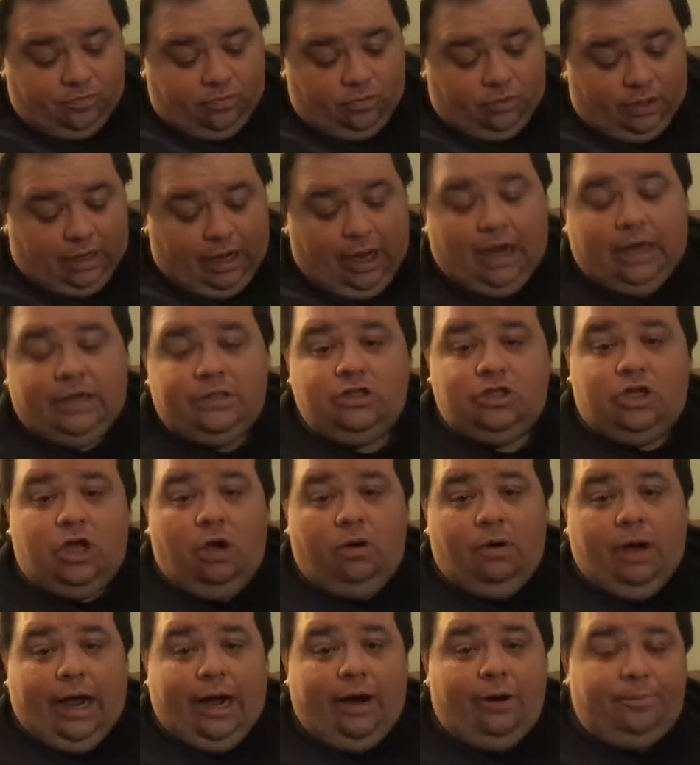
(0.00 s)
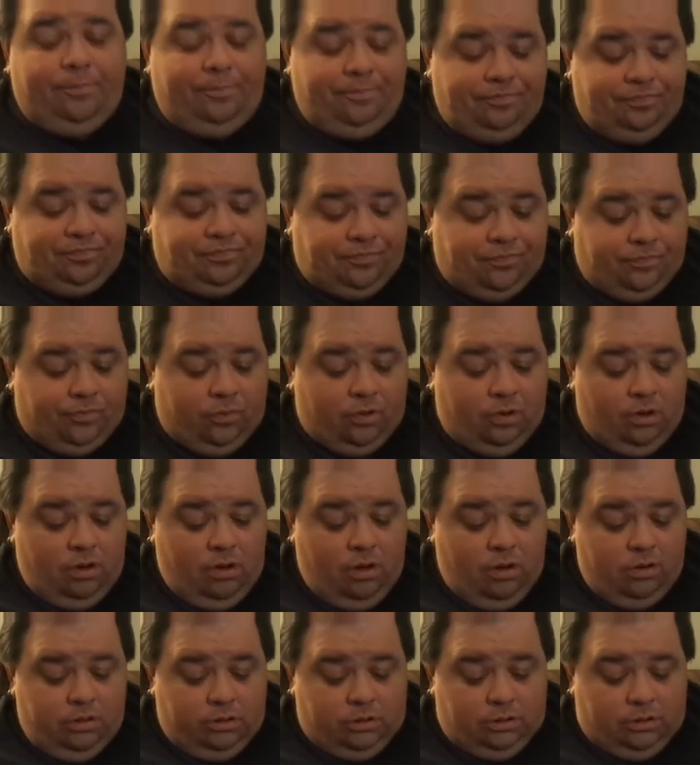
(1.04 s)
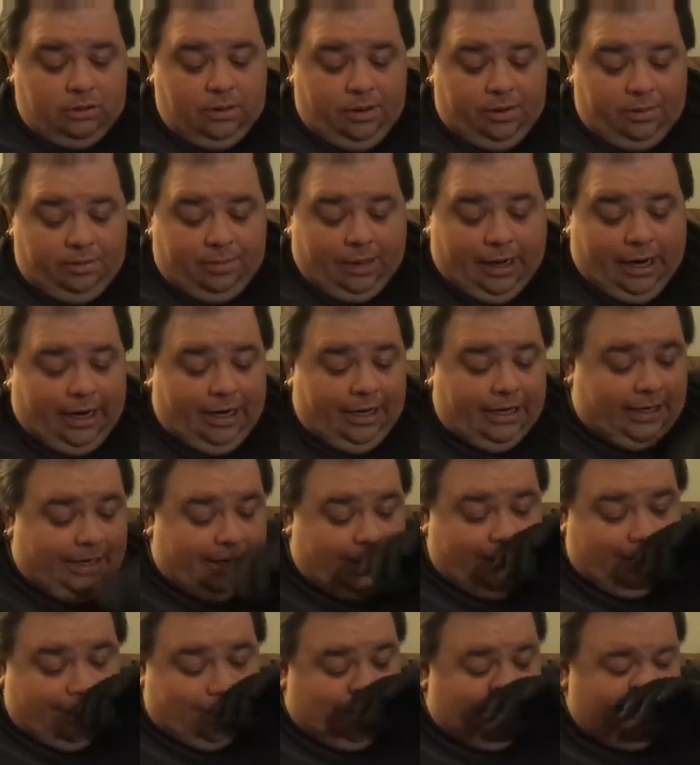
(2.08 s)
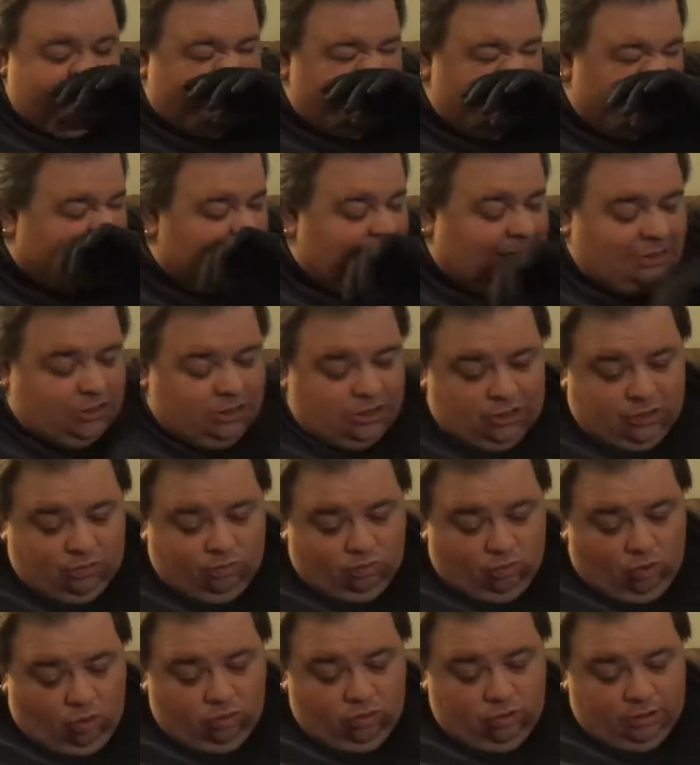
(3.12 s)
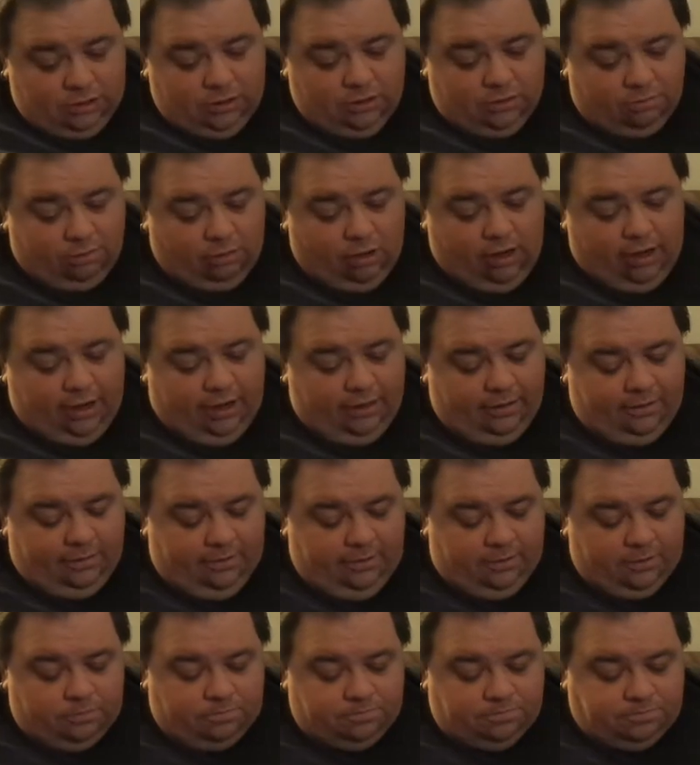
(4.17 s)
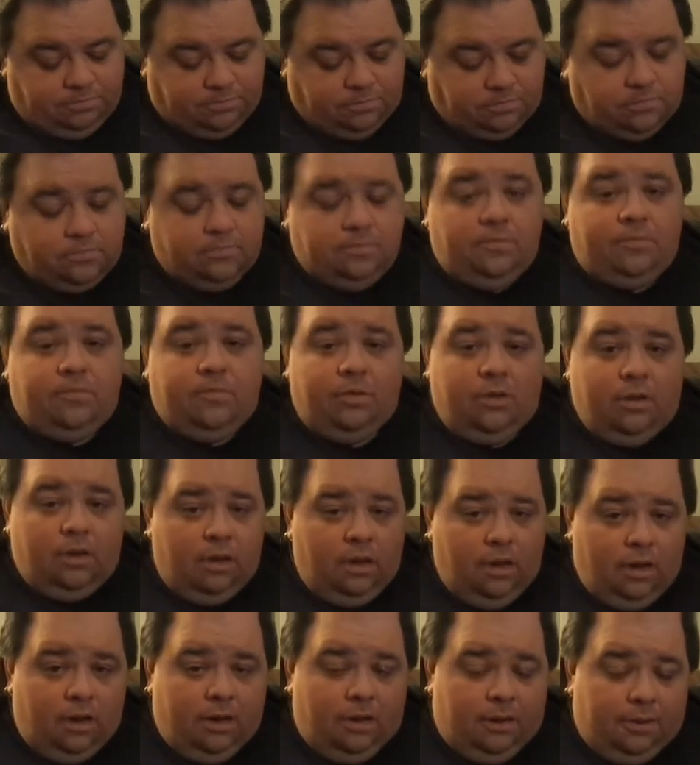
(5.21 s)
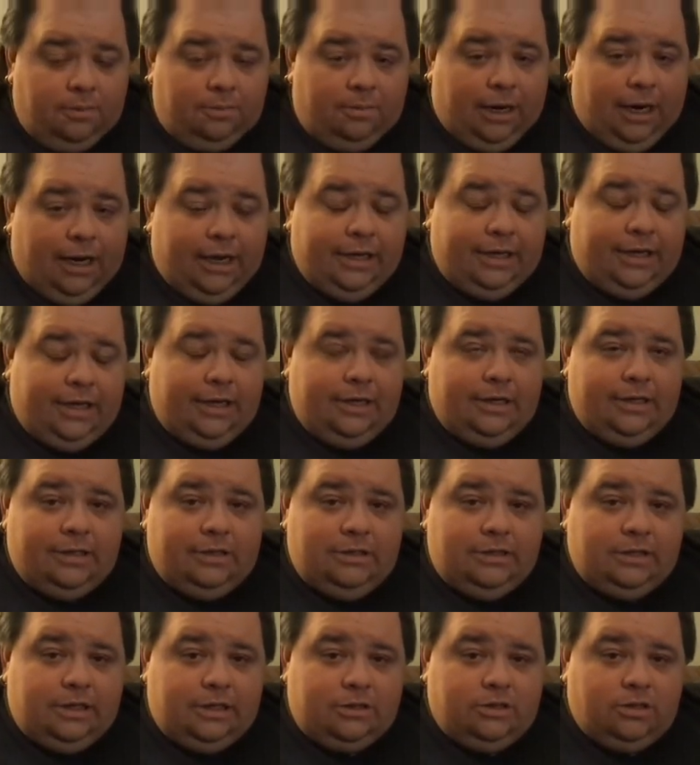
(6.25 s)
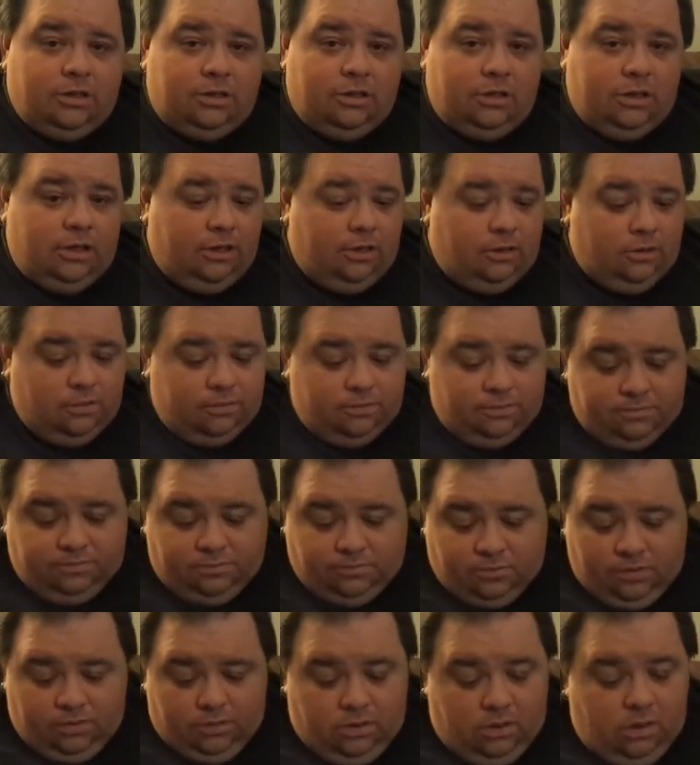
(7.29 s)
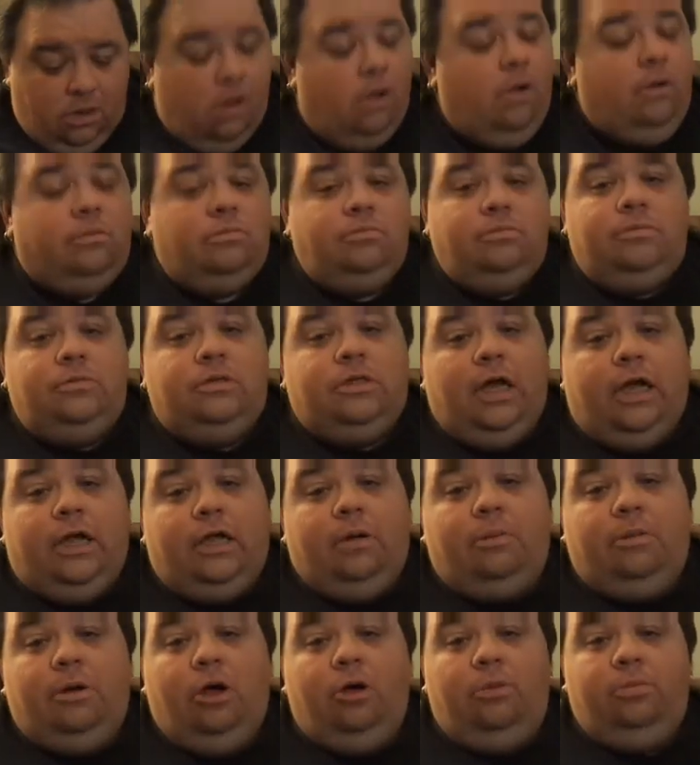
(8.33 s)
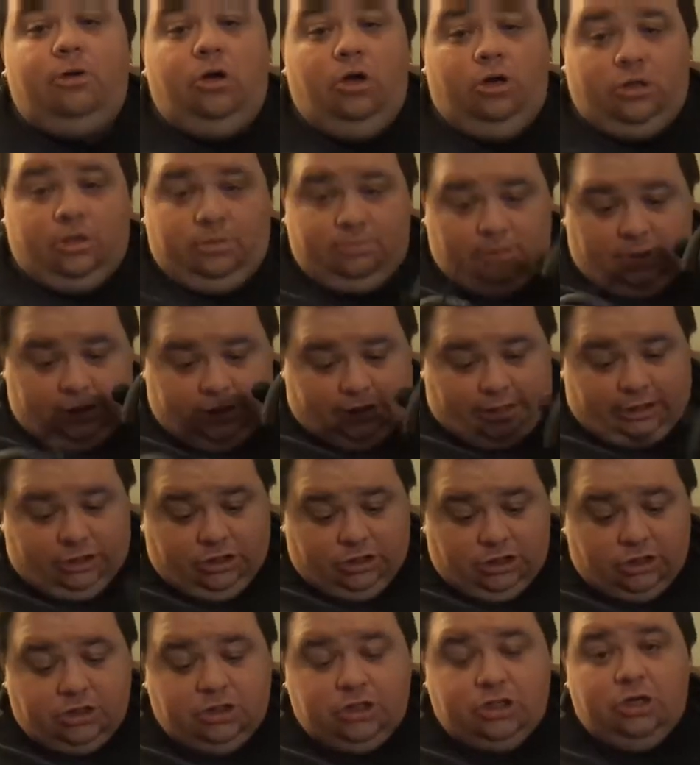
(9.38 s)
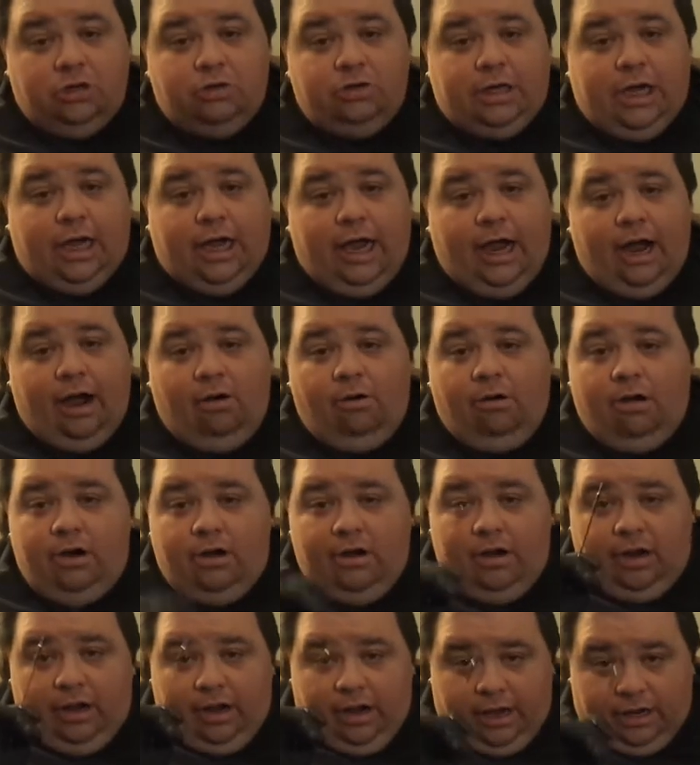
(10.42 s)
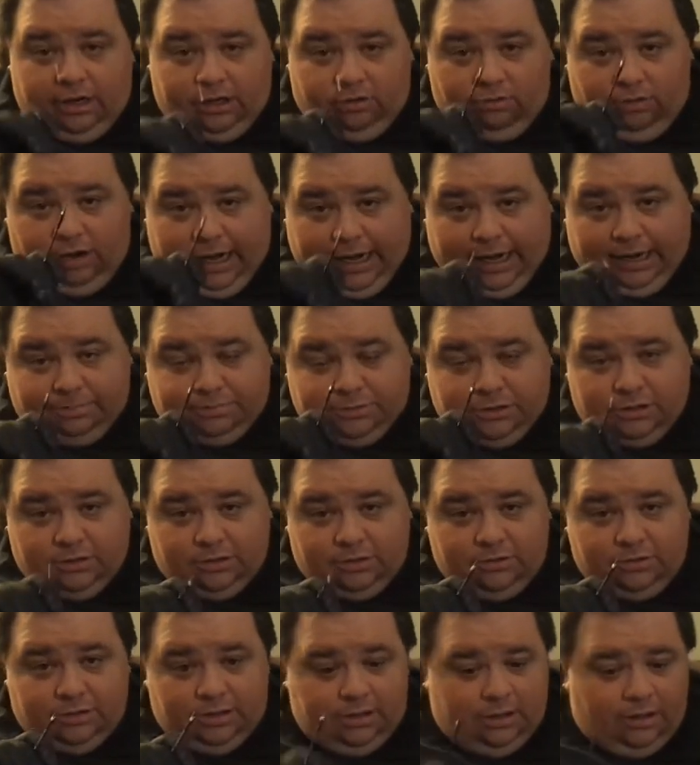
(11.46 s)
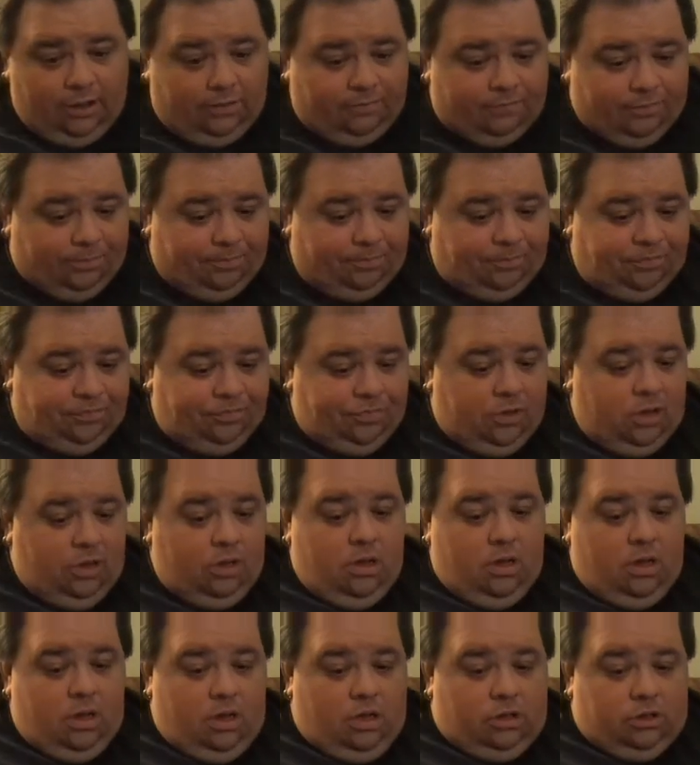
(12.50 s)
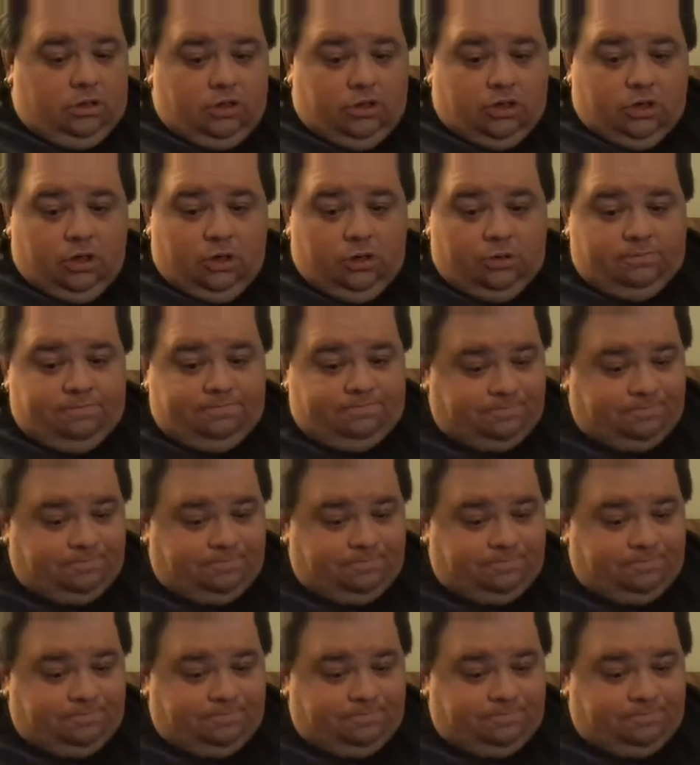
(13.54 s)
guys, go out, buy a can. This is actually Roland brand. Buy a can of these escargot, take them home, cook them like I just showed you how, and you'll absolutely love them. So,